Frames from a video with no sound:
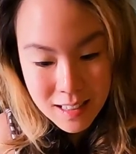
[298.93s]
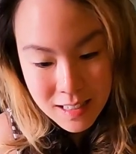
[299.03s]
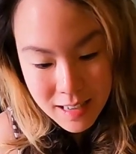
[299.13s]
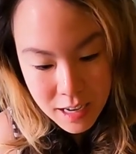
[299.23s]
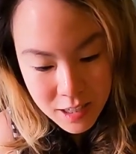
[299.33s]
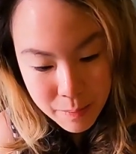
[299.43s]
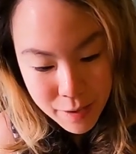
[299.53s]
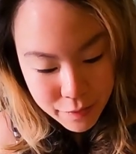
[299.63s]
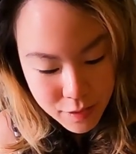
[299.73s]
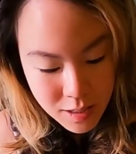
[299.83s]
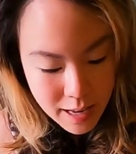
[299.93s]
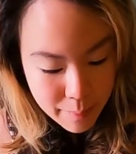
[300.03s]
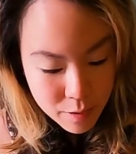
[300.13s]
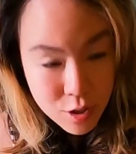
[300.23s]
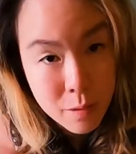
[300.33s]
This is actually my first
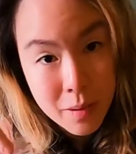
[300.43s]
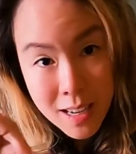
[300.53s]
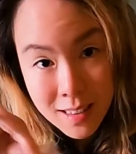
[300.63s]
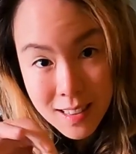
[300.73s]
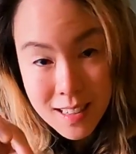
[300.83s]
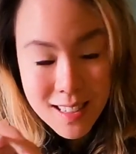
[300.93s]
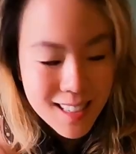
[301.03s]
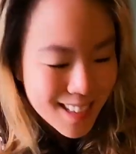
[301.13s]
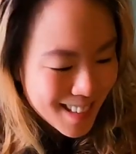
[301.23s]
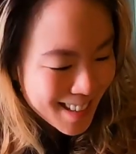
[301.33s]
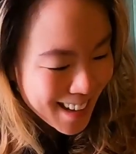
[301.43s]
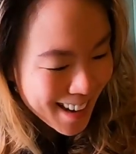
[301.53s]
time to germinate these seeds.